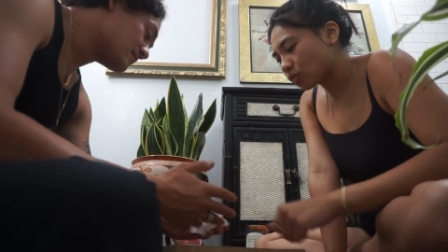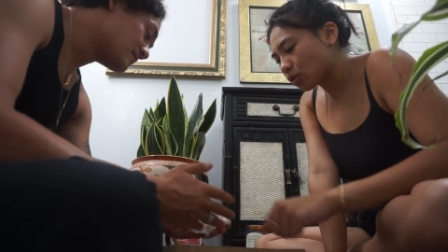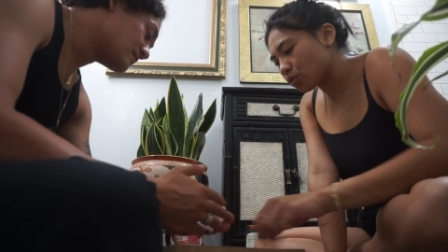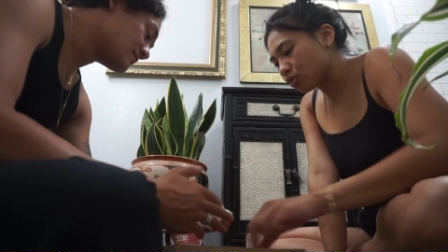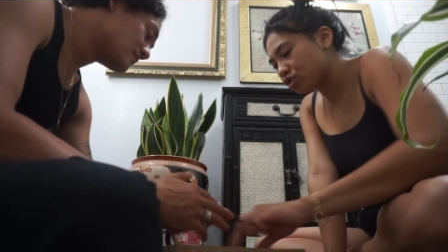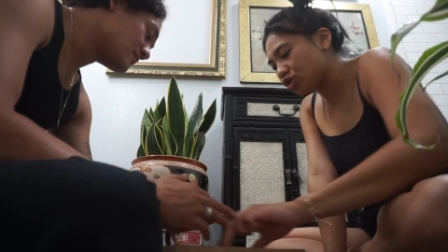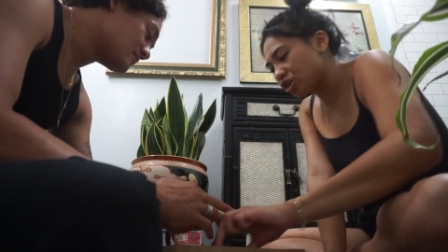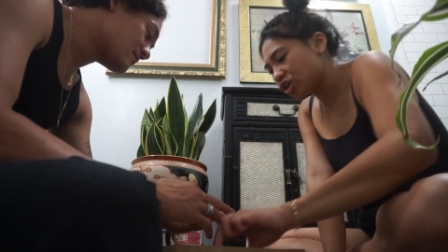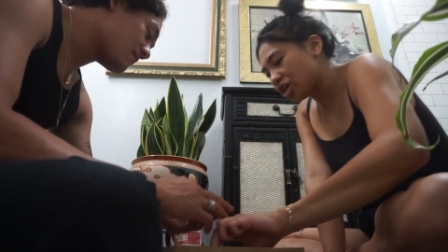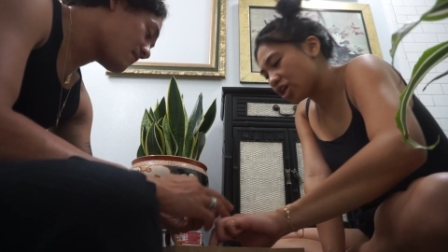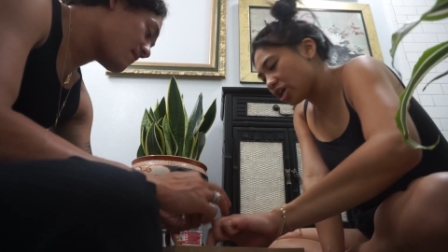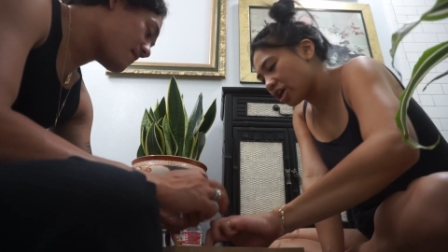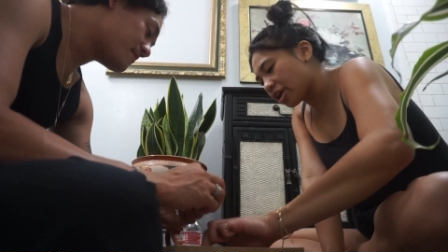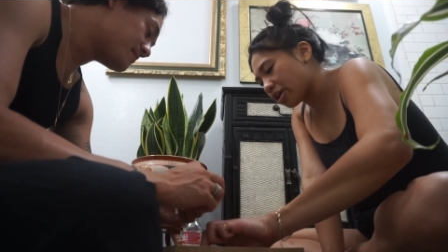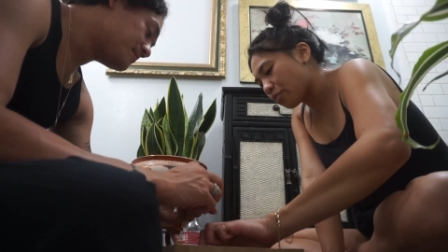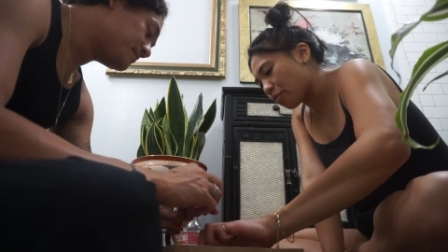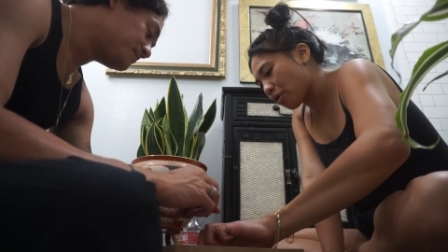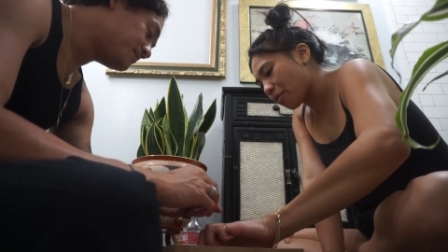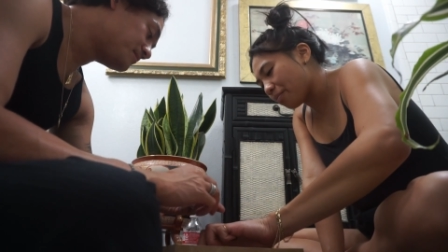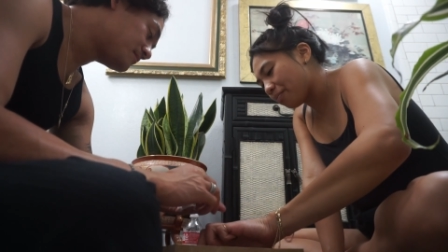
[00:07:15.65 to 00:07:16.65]
We shouldn't eat
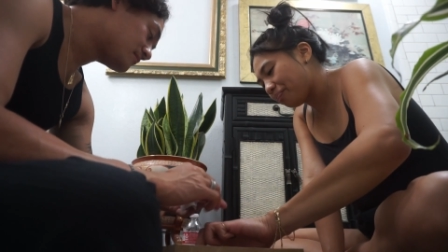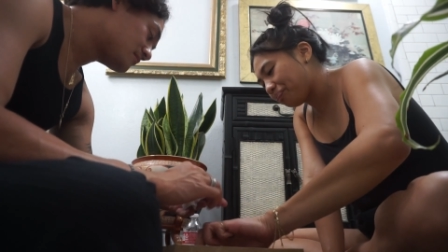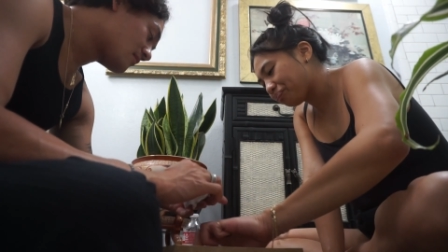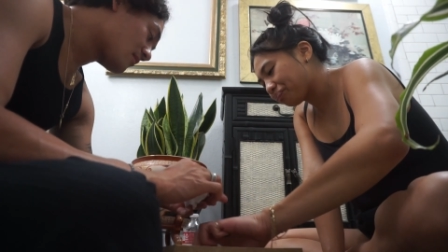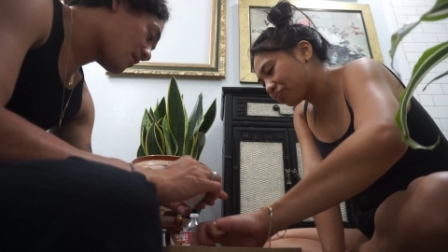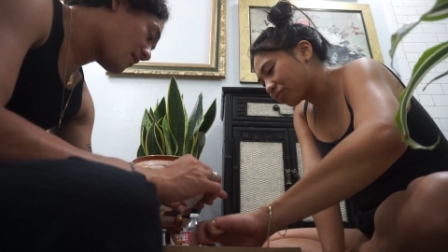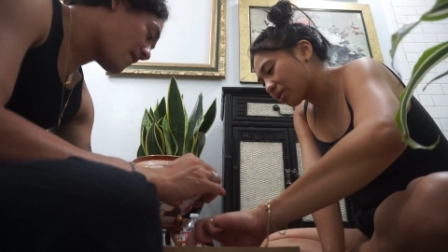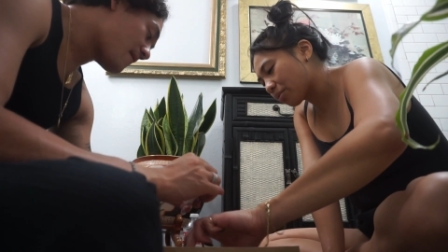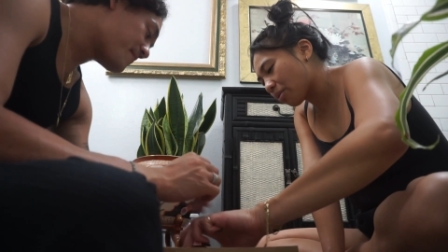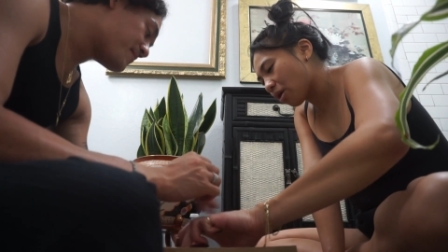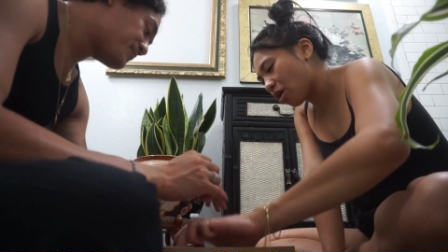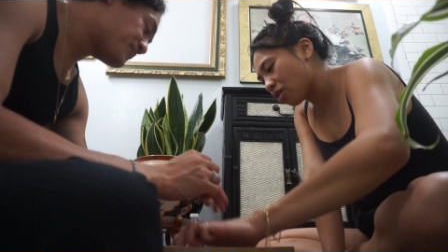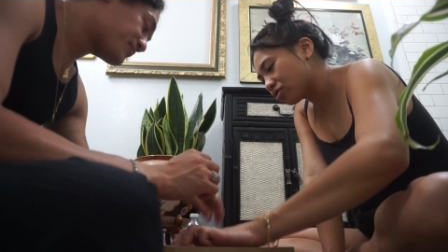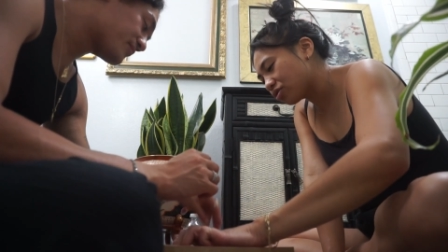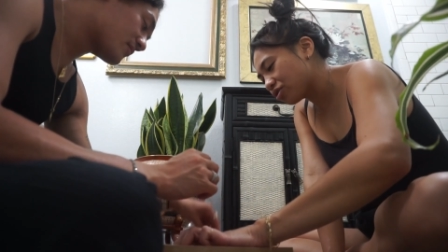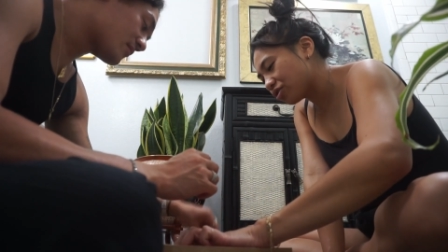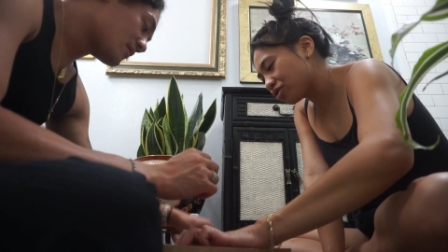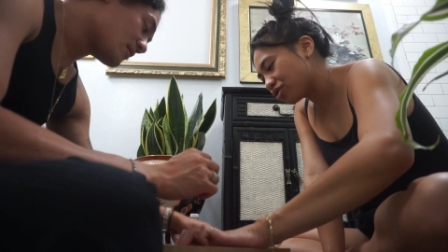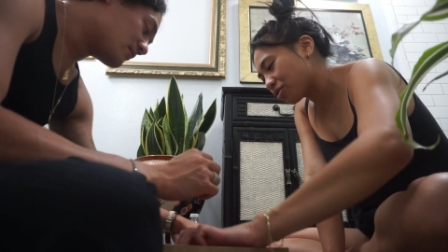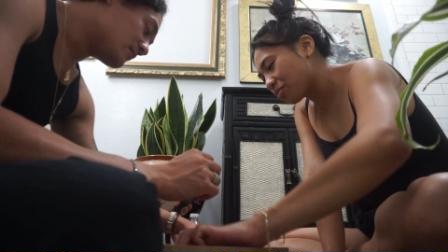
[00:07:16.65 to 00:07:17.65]
anymore. But
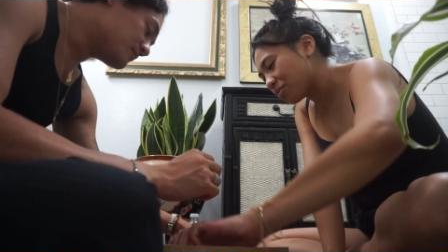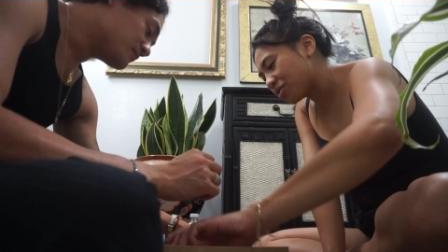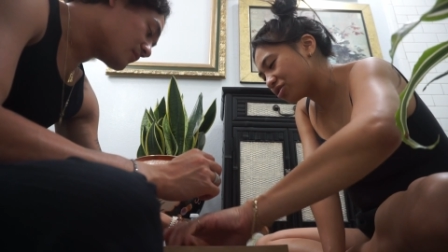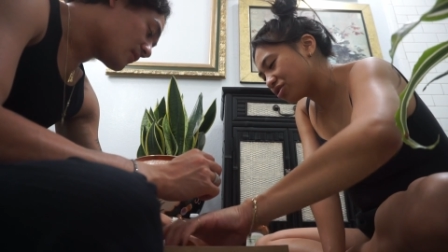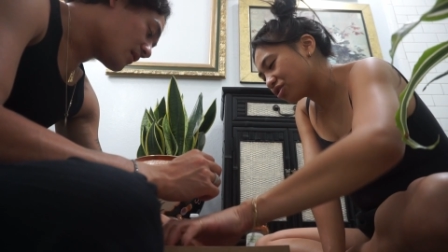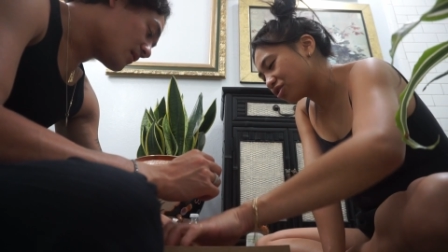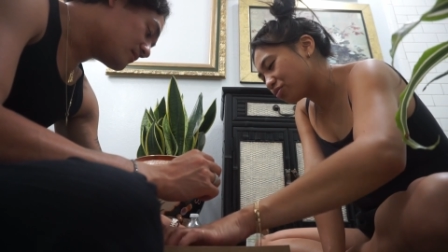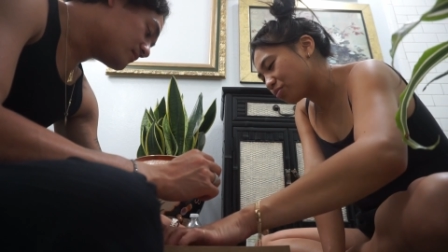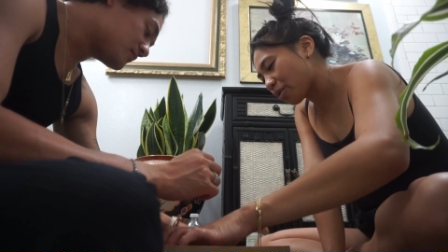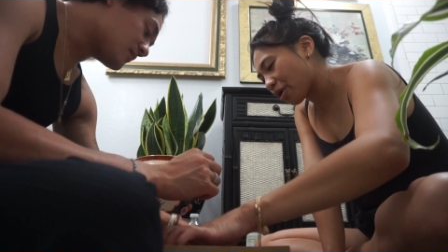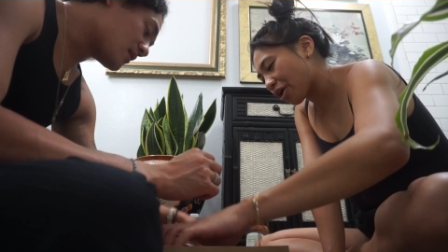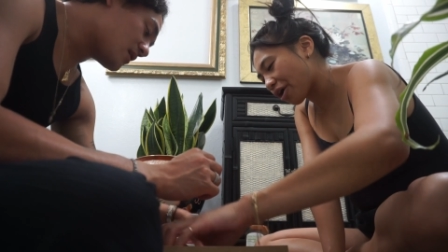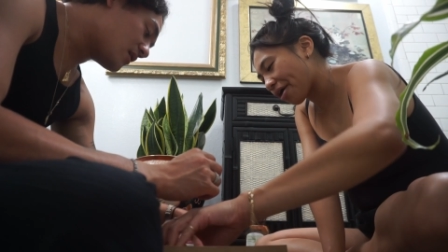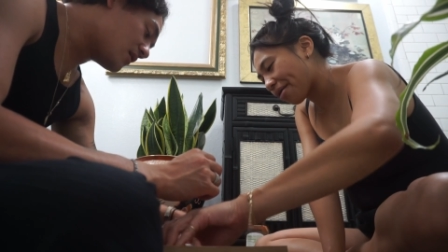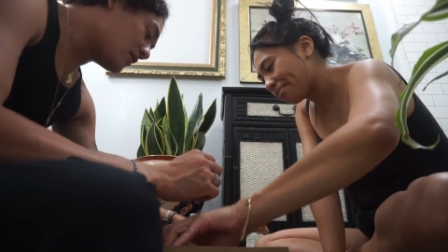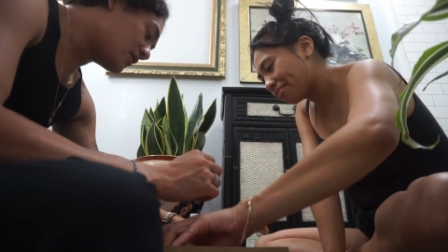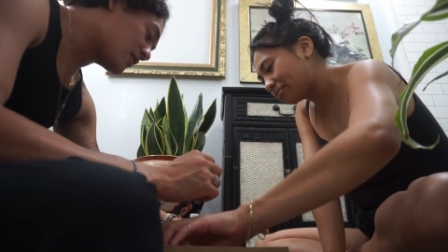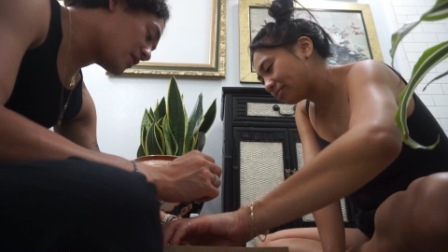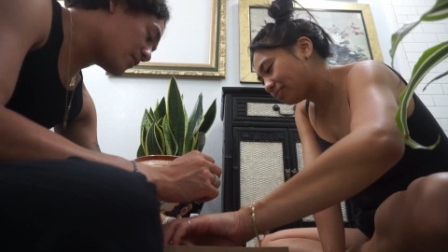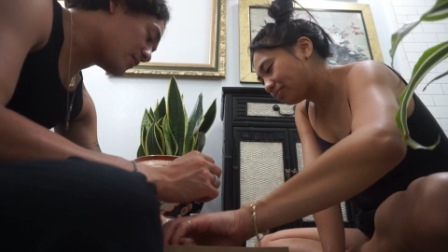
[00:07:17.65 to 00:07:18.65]
also there's a piece of burger.
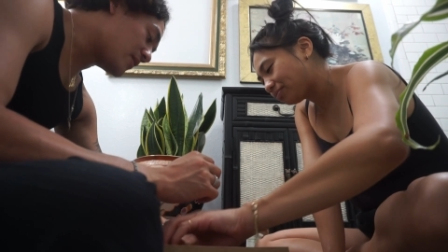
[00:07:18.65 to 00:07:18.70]
Okay,